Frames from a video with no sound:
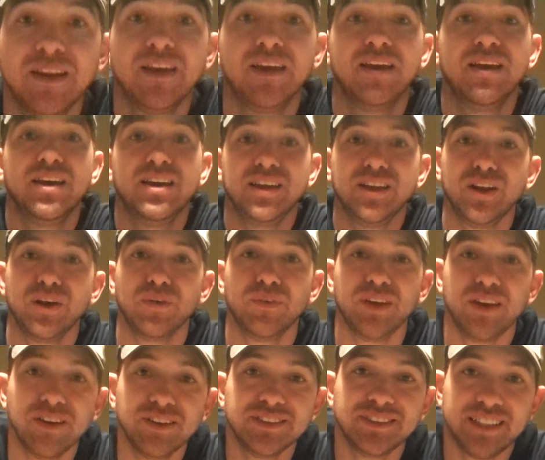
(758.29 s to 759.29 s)

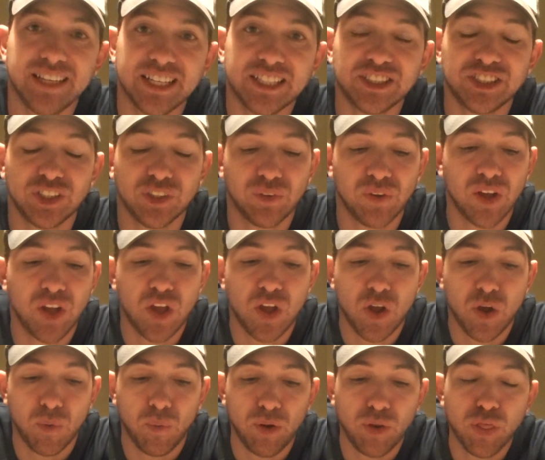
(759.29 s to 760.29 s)
here's the issue.
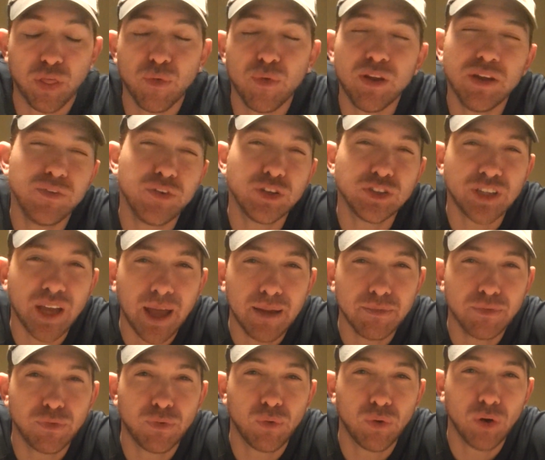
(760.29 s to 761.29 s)
When 3 of your top
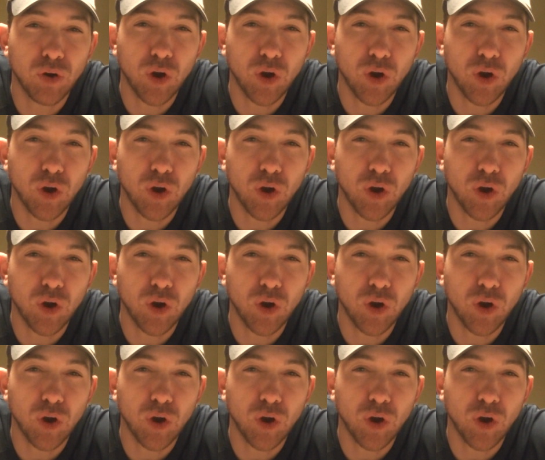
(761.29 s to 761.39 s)
4